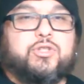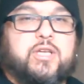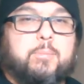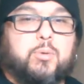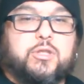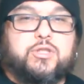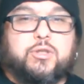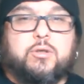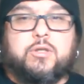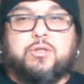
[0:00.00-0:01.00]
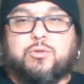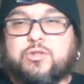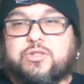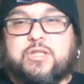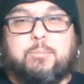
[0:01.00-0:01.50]
the same printer and
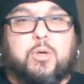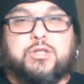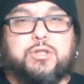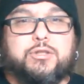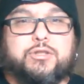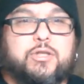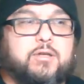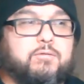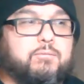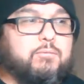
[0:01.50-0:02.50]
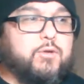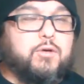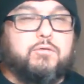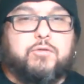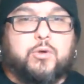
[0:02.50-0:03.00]
use the same brushes on,
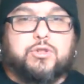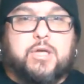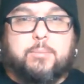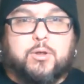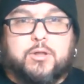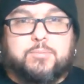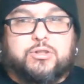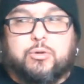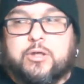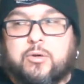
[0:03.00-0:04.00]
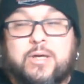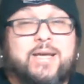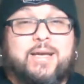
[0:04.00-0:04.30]
you know, Photoshop or Clip Studio,